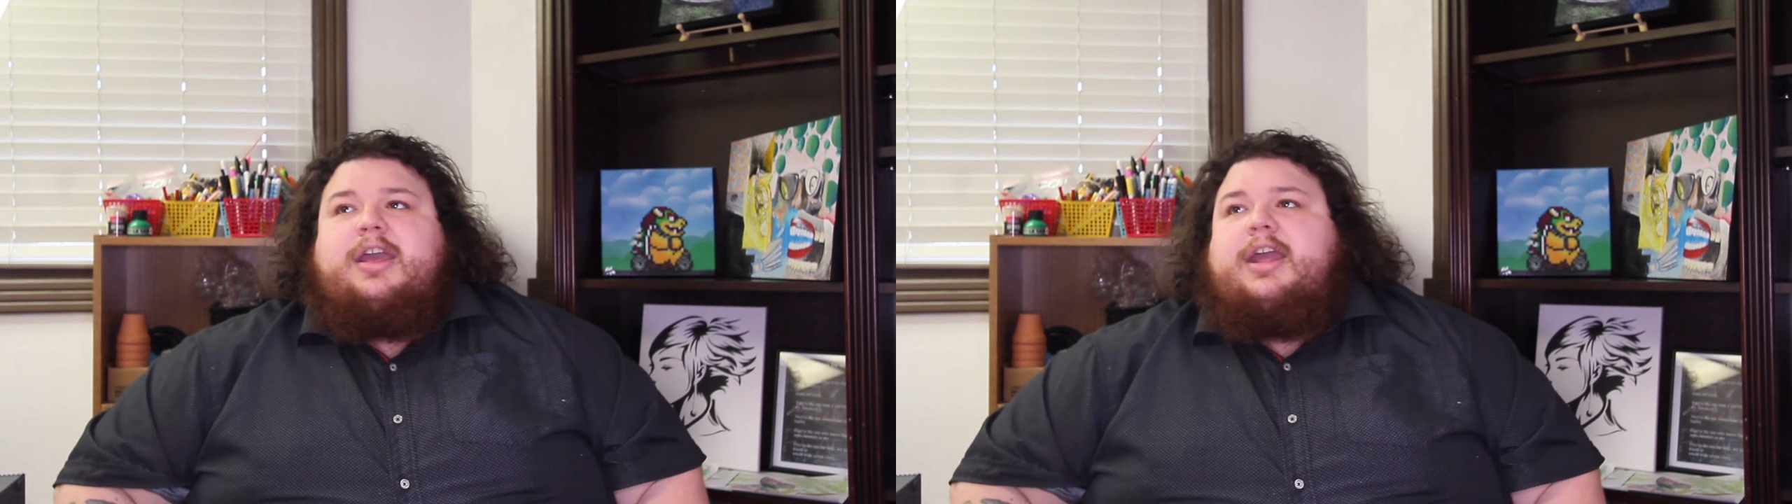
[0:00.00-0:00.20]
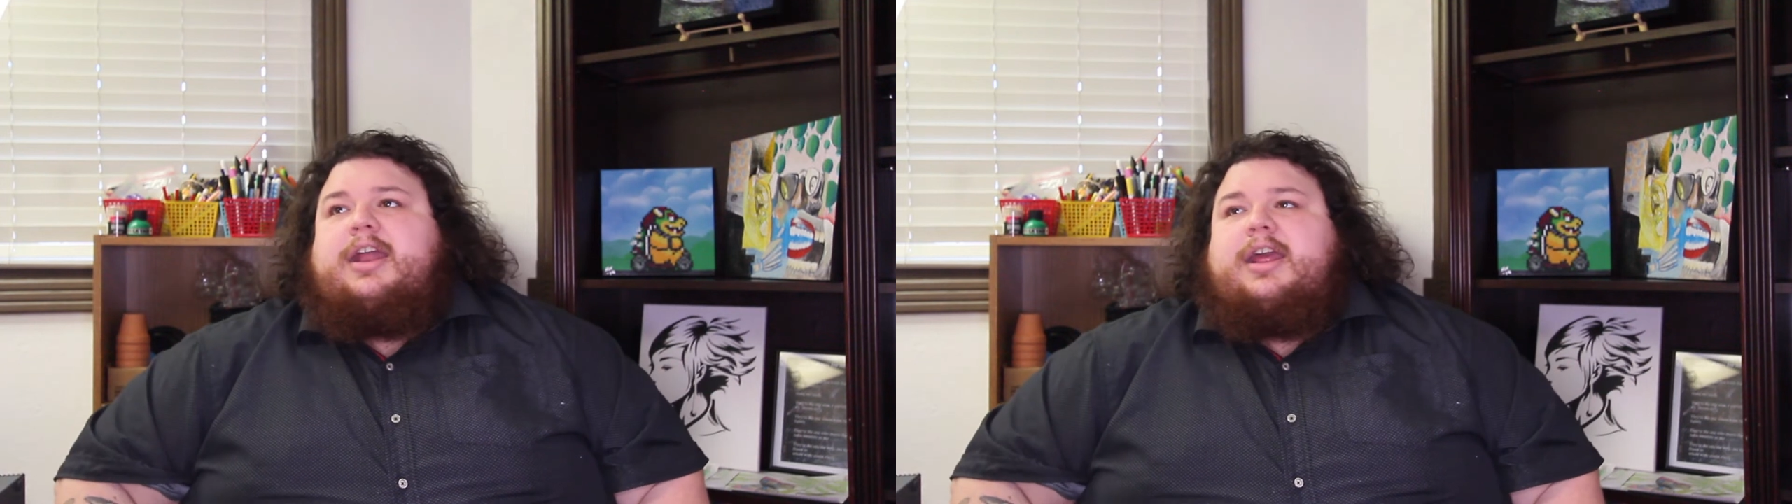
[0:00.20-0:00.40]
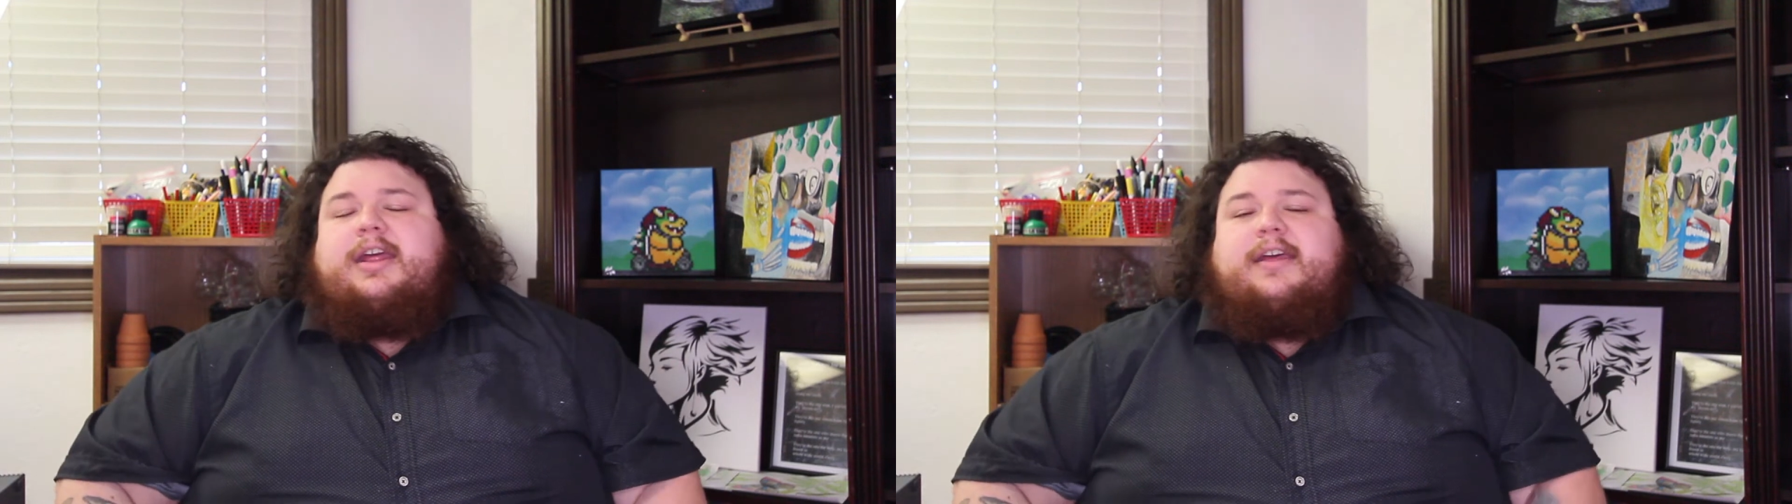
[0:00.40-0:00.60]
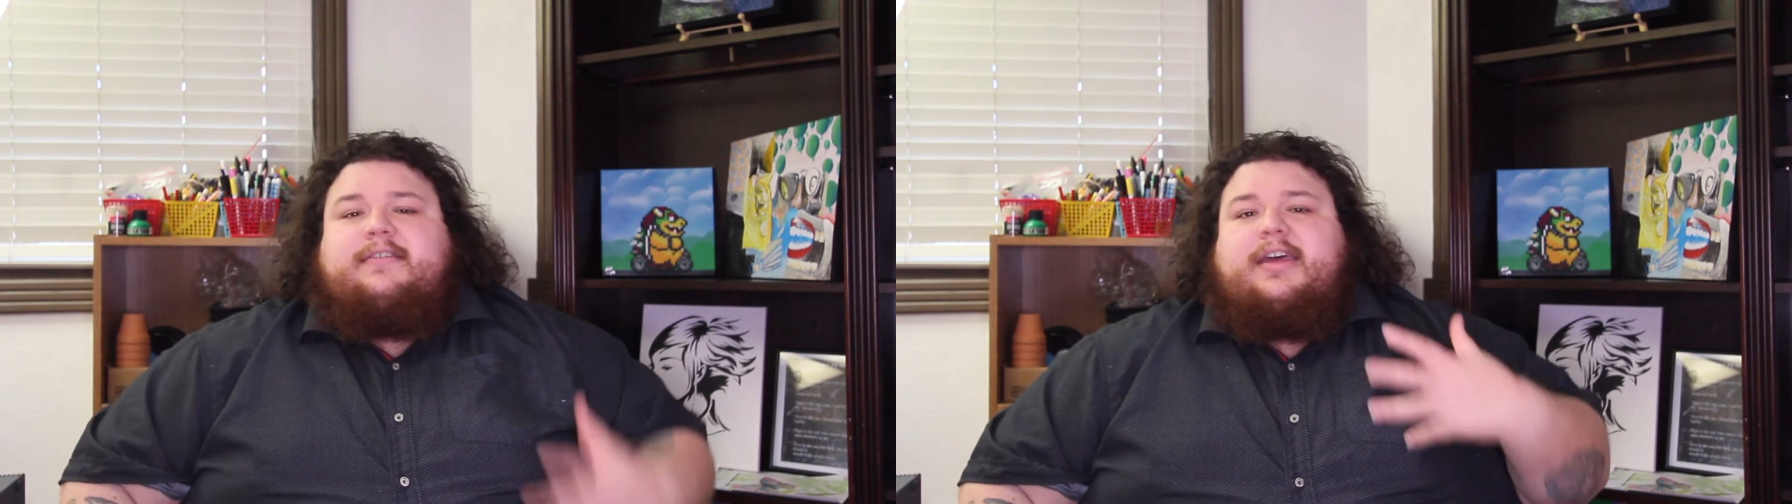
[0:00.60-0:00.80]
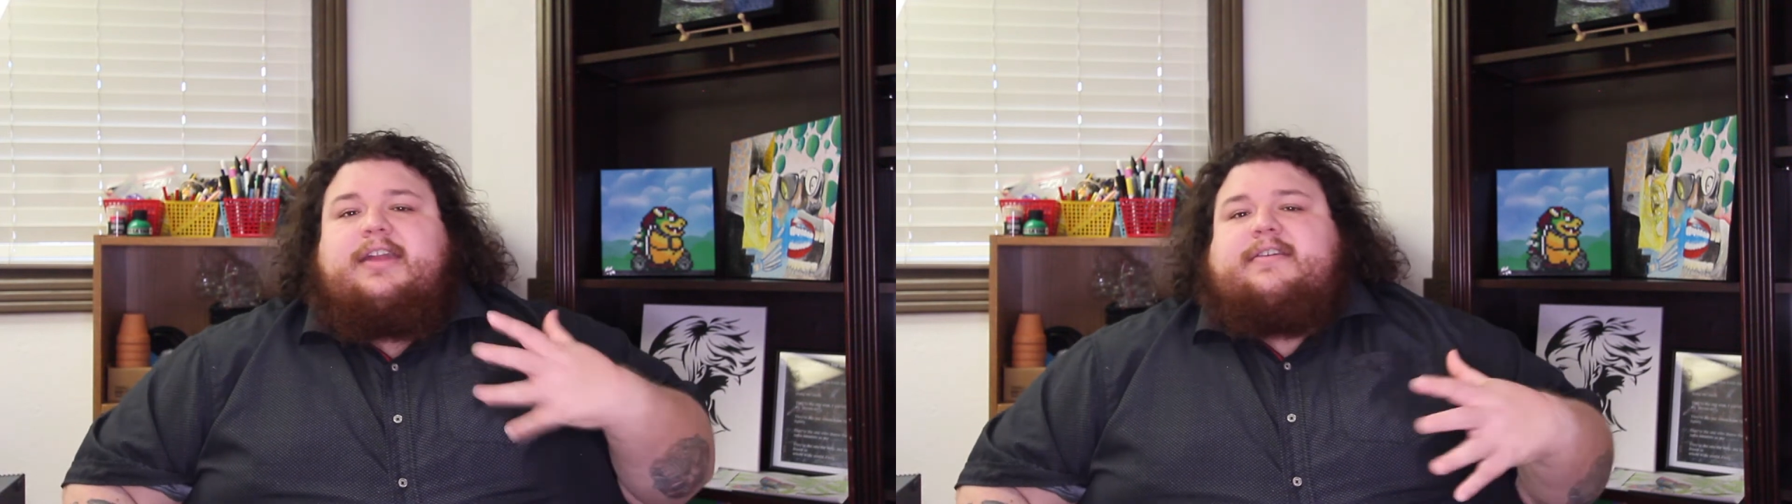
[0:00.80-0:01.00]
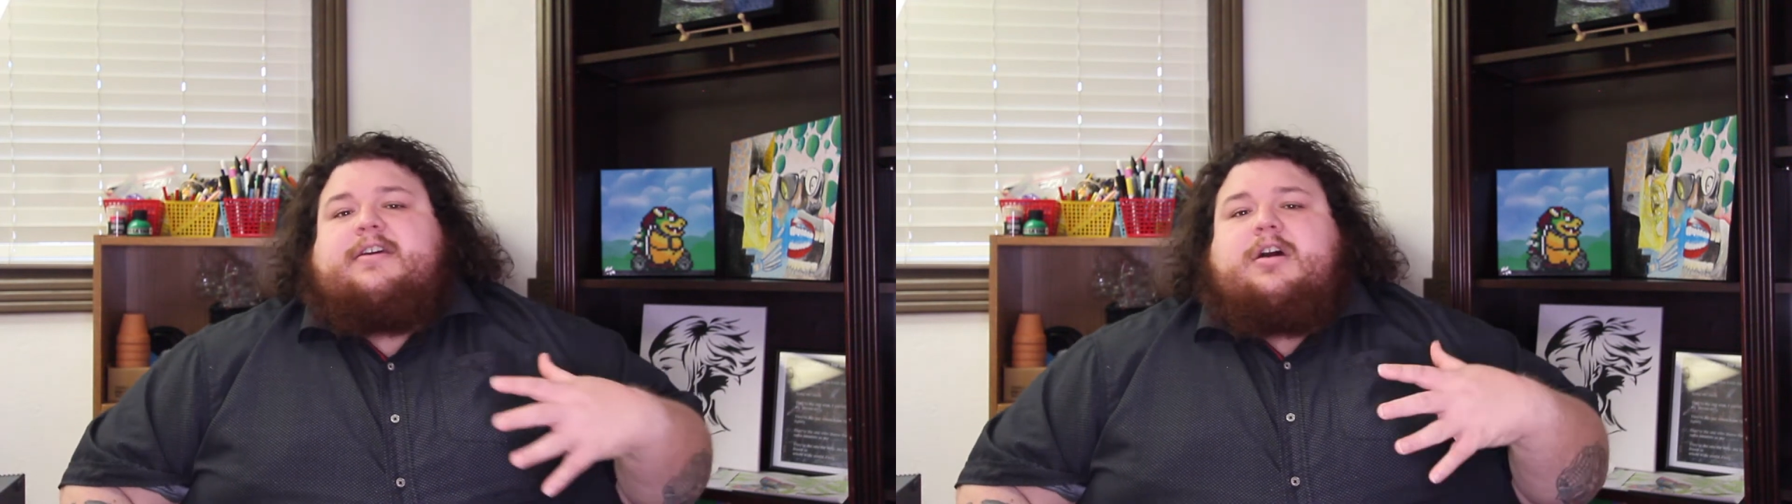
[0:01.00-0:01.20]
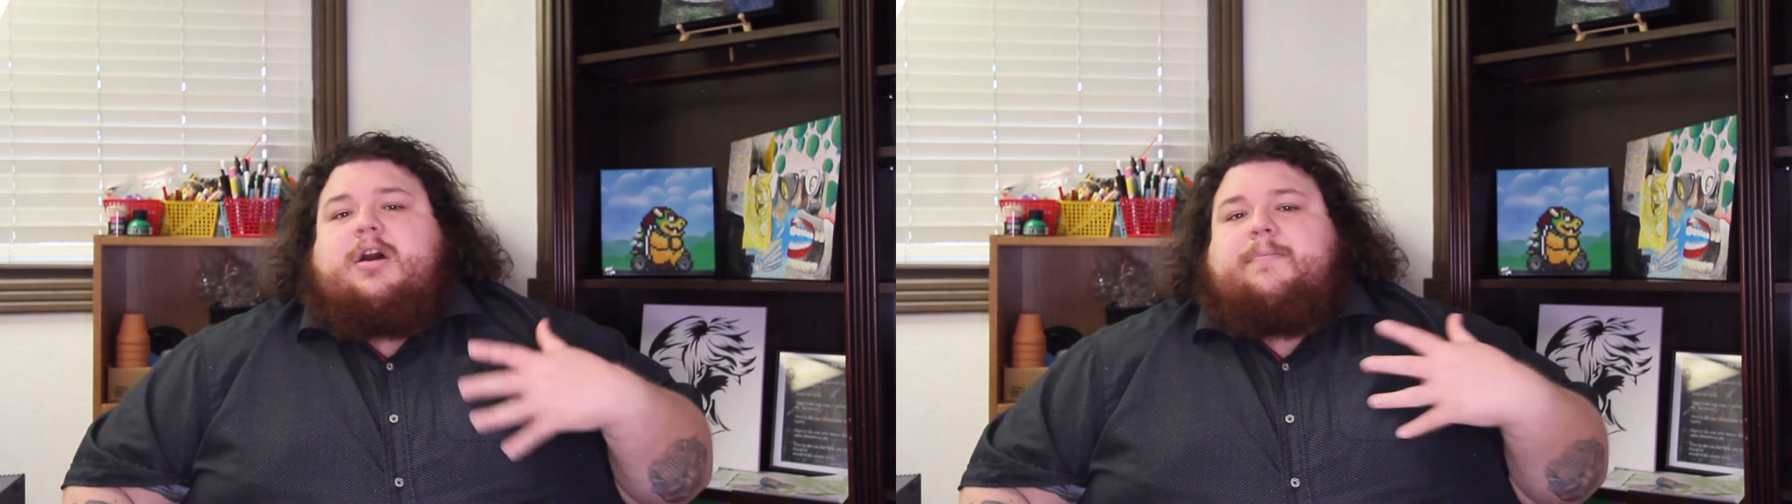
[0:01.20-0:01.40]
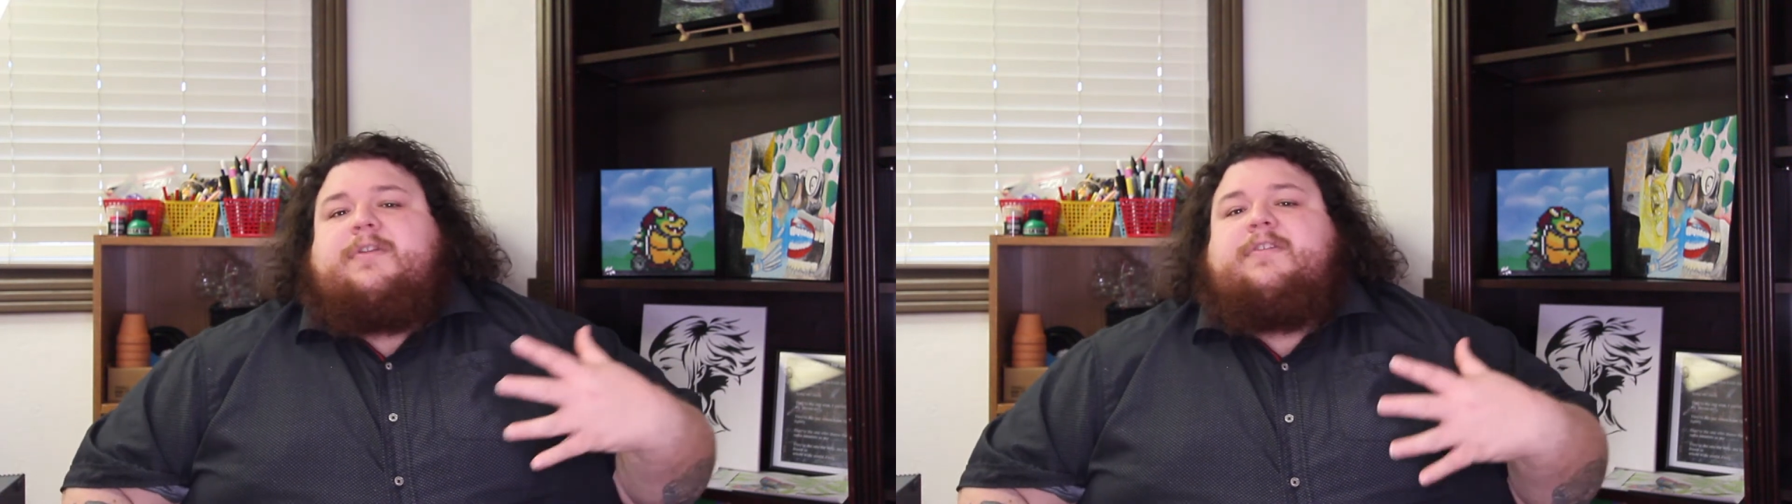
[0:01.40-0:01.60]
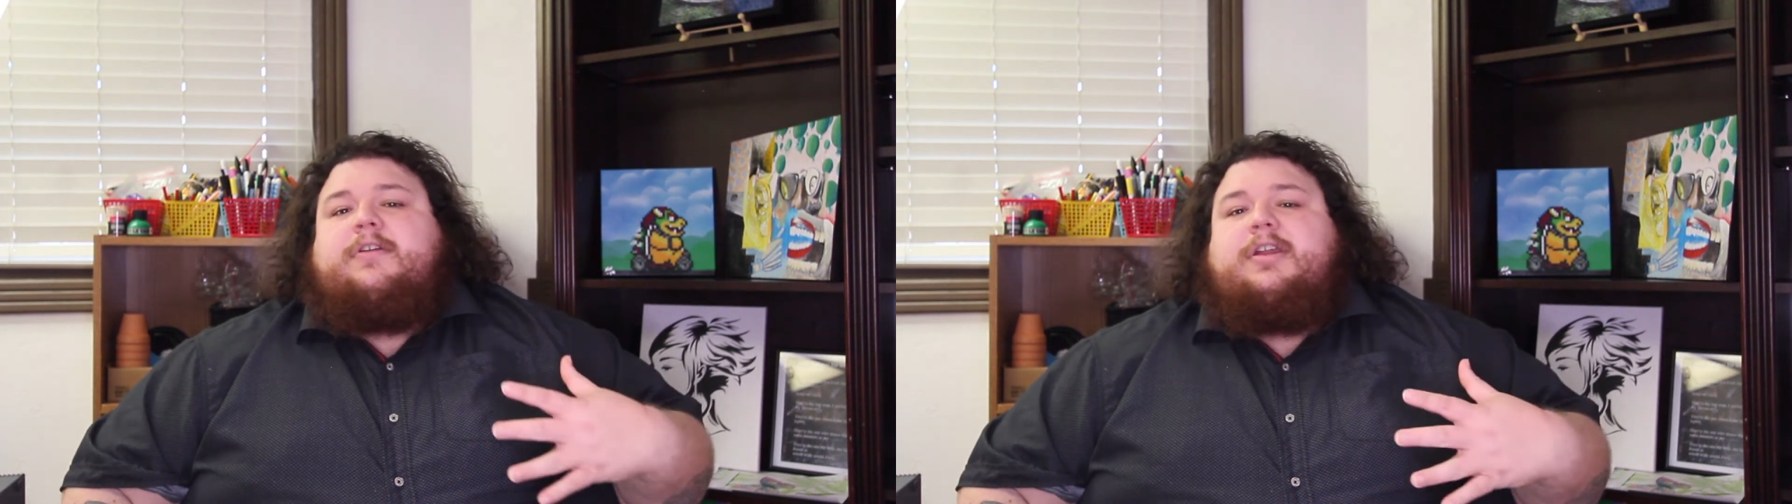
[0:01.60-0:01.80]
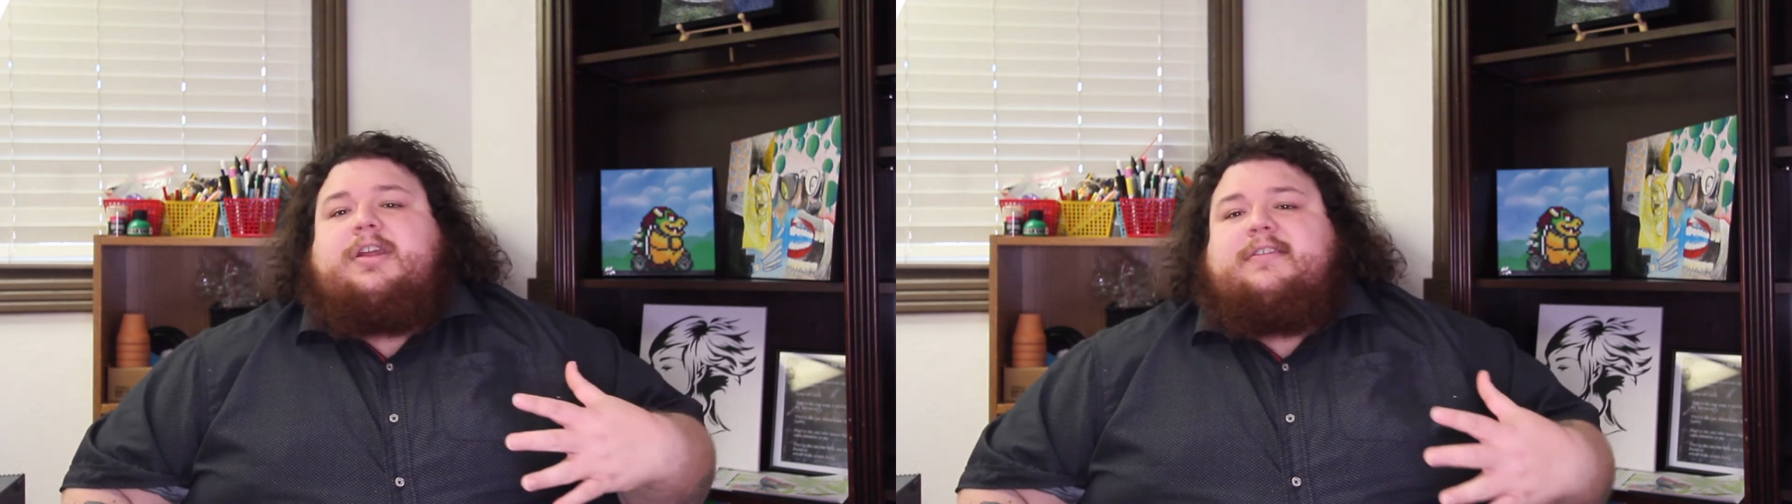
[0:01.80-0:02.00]
In it, it has led to
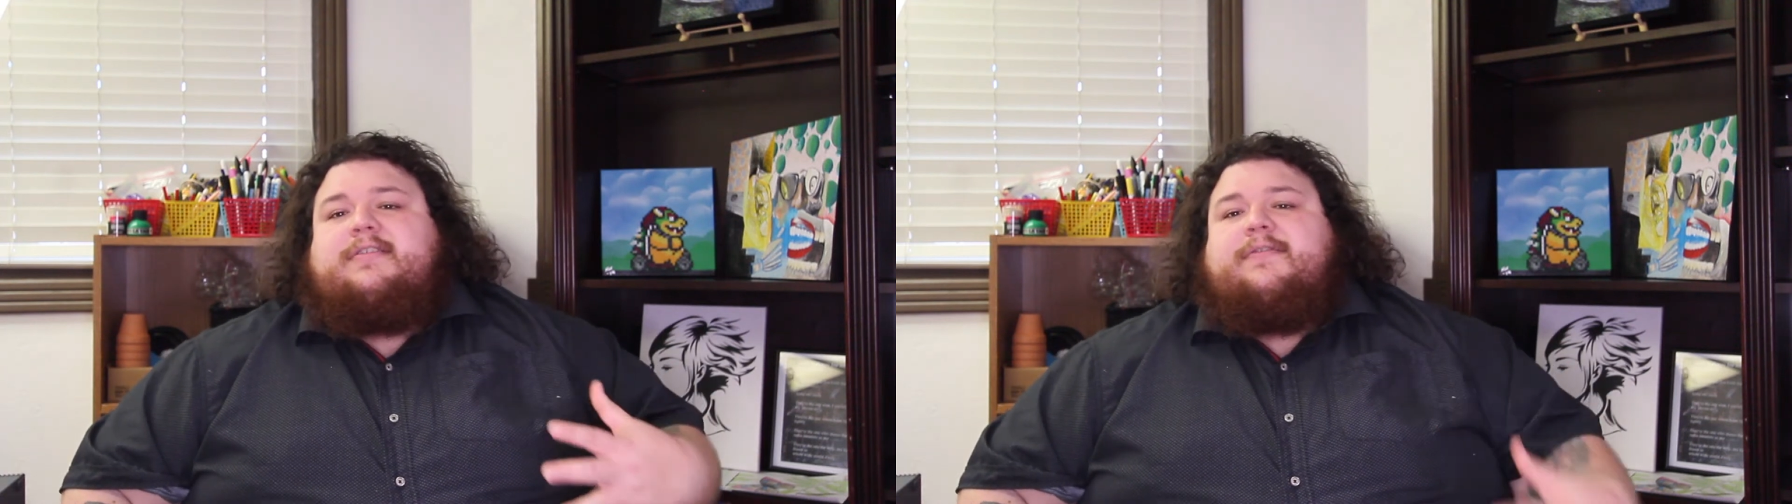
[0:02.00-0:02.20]
opportunities